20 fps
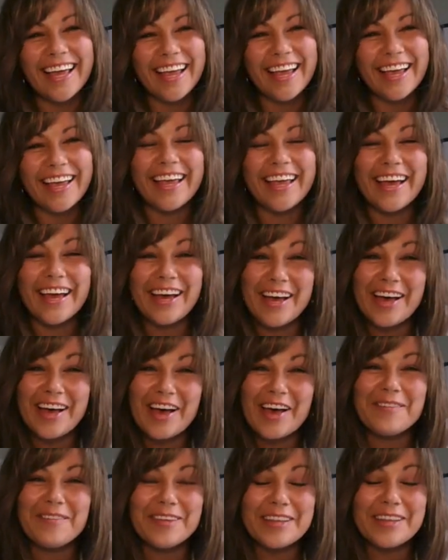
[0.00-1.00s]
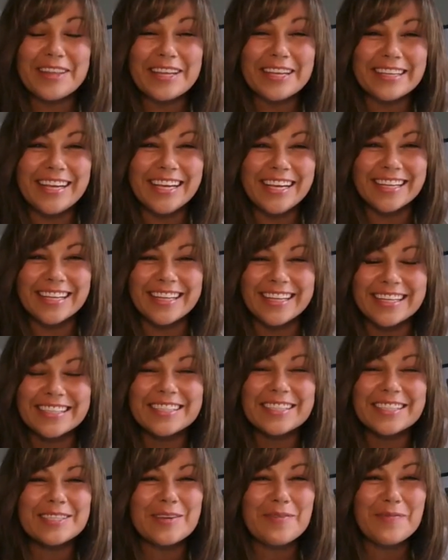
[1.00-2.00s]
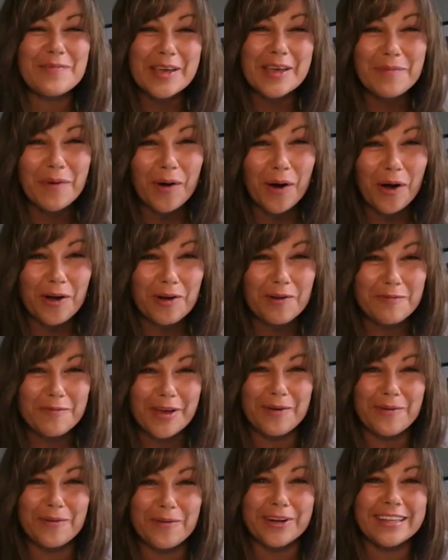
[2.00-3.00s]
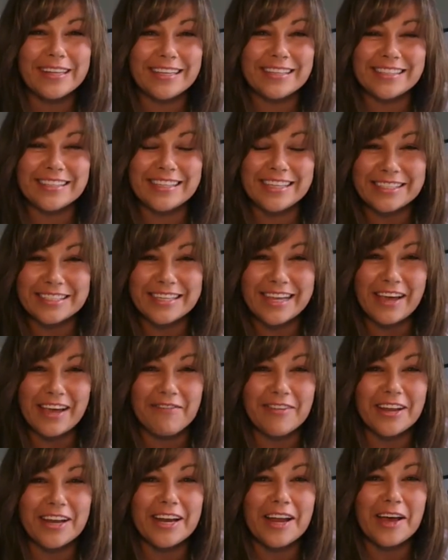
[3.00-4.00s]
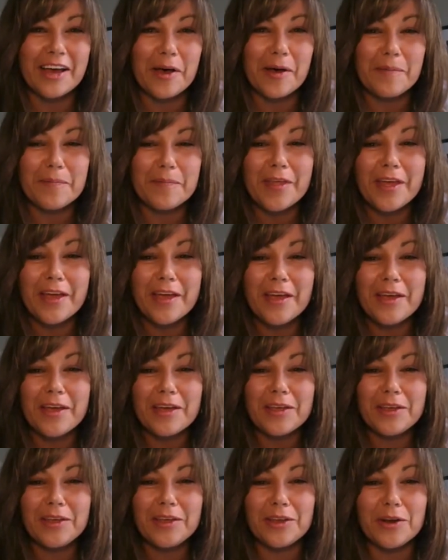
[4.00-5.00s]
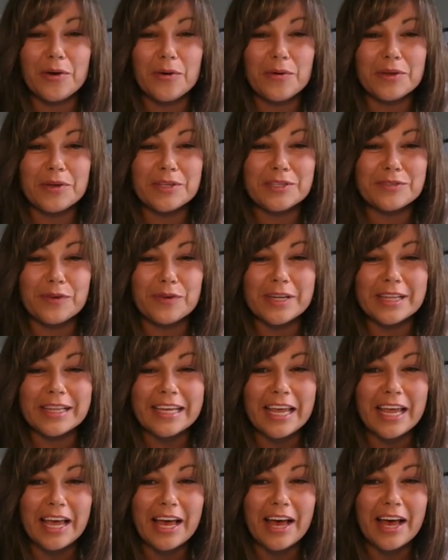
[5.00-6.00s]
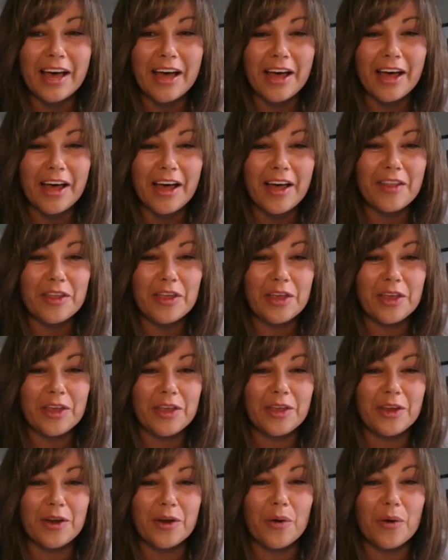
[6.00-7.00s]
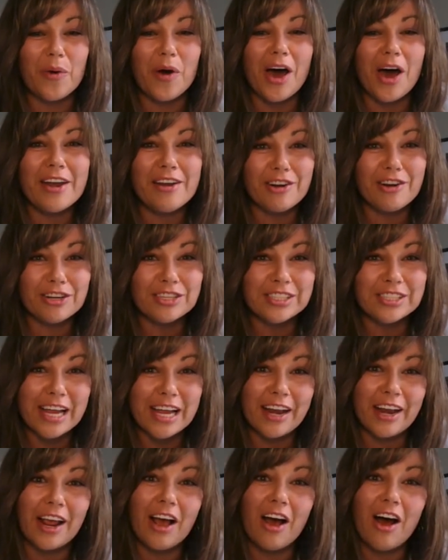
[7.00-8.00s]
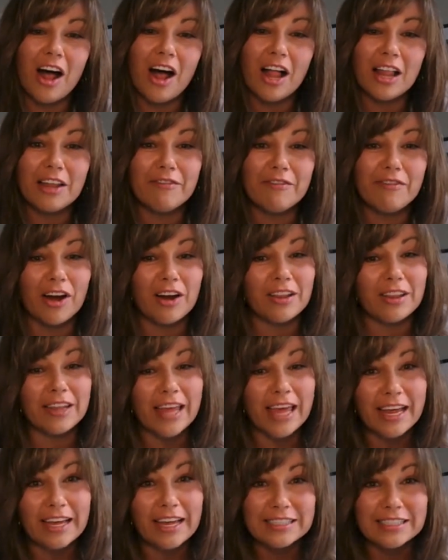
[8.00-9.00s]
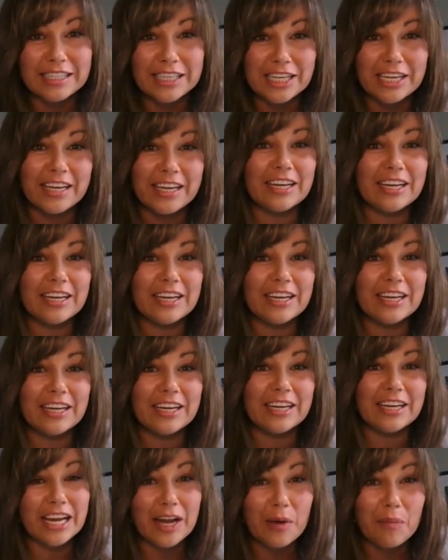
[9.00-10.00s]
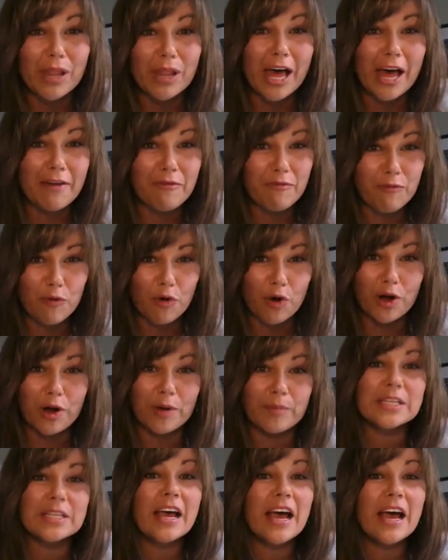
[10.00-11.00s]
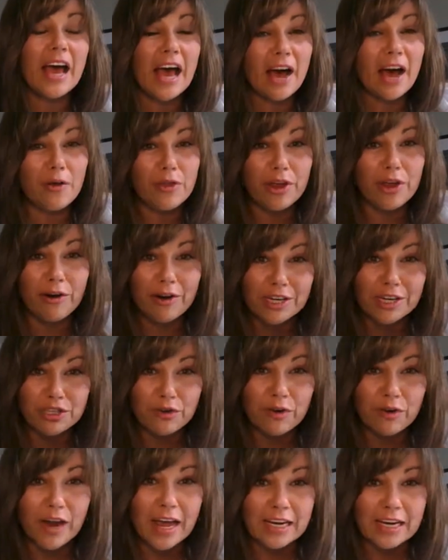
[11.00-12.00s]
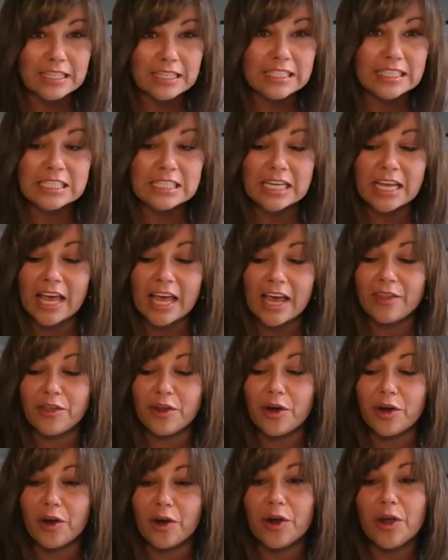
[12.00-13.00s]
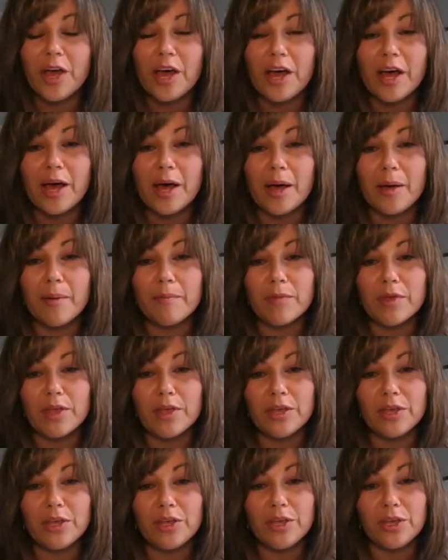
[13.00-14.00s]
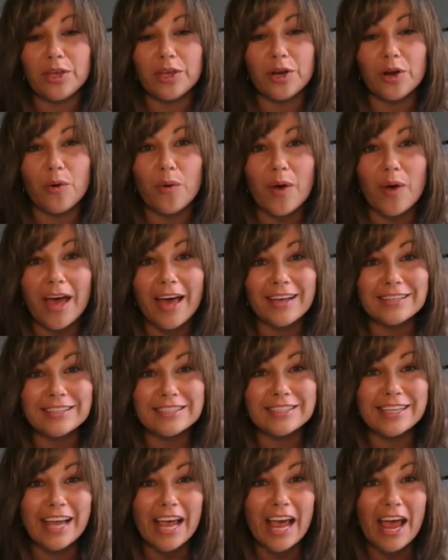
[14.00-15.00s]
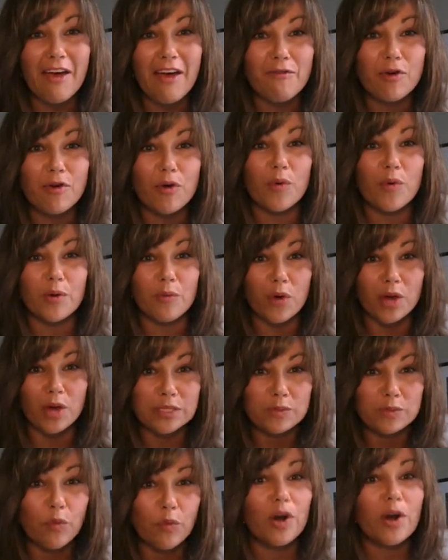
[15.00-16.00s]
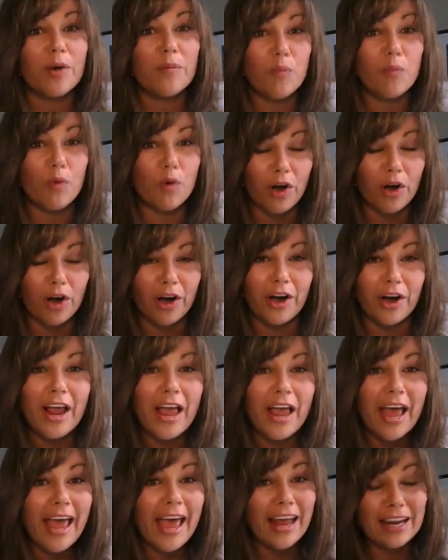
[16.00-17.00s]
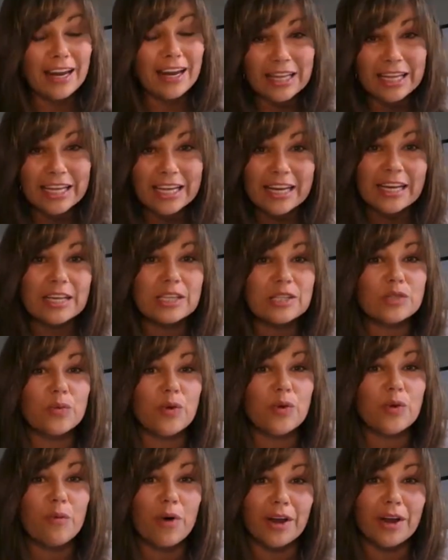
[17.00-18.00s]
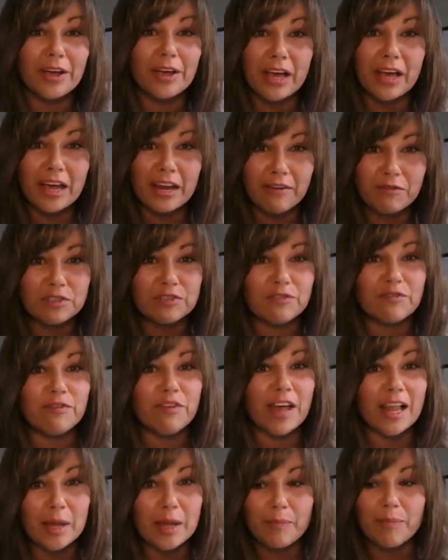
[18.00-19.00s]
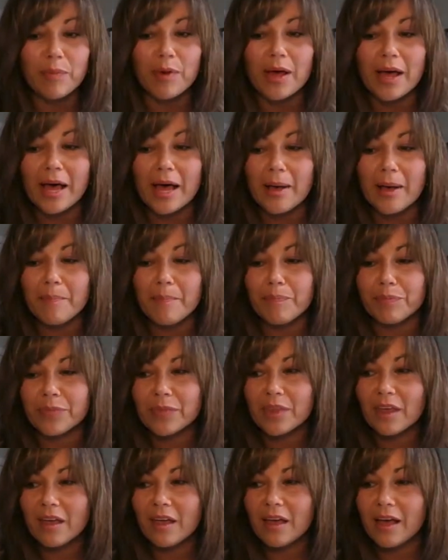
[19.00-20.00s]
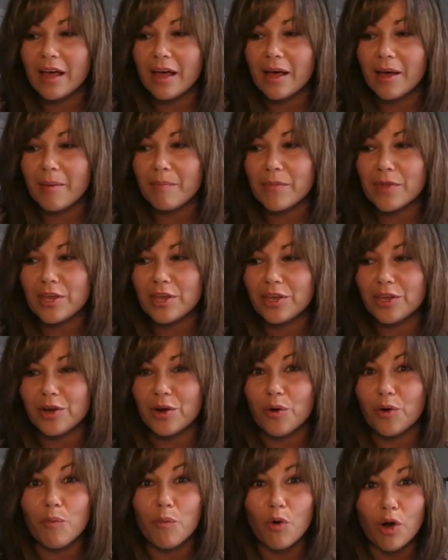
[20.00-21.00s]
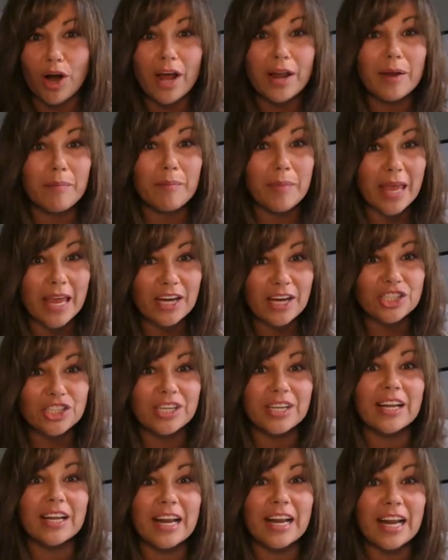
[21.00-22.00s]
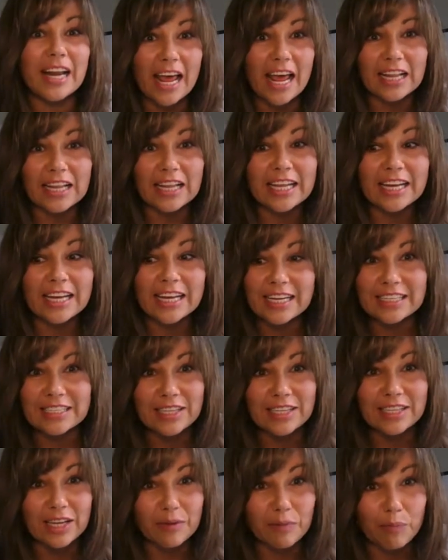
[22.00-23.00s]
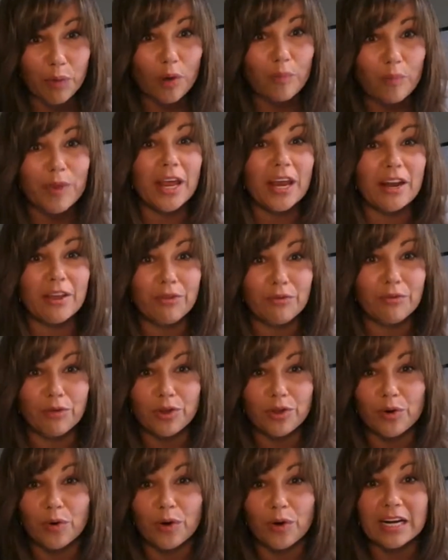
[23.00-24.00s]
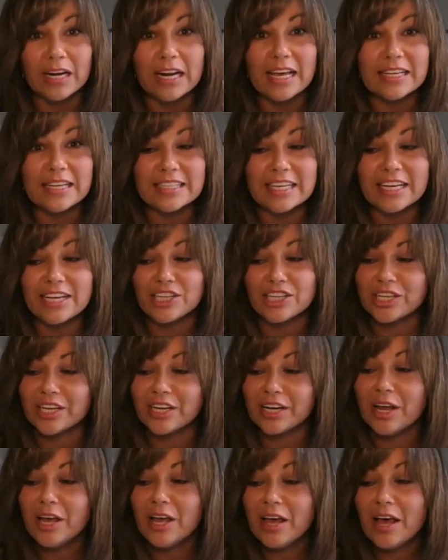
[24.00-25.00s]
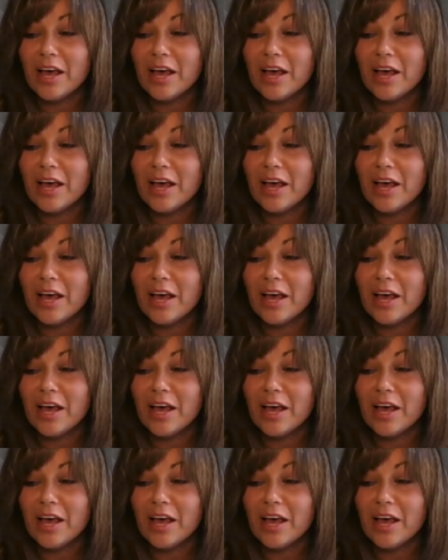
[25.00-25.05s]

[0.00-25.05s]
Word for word: Yeah, I mean, this this is a big part of my world these days, Kevin. Um, you know, is really uh, you know, understanding all of our legacy data platforms, how they're interacting together. Um, you know, as everyone wants more and more analytics, we want to kind of develop, um, um, you know, more automation, and analytics can permeate it through the organization.